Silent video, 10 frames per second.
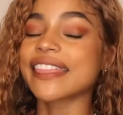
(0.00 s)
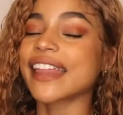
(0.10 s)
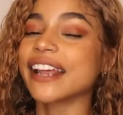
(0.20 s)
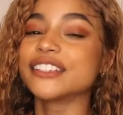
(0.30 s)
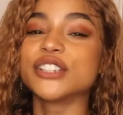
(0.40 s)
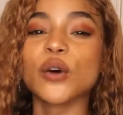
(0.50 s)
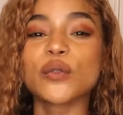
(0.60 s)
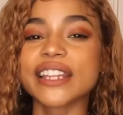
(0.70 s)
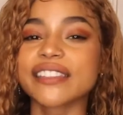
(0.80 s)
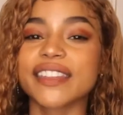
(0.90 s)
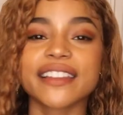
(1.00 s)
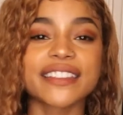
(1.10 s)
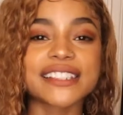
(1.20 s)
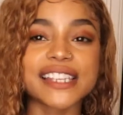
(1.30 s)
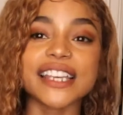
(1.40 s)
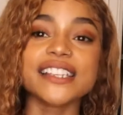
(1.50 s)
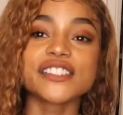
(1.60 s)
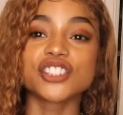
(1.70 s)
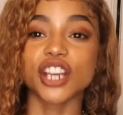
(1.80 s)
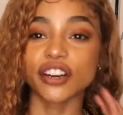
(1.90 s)
that I don't really think this
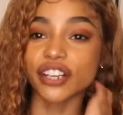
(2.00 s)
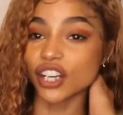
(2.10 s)
is Jerry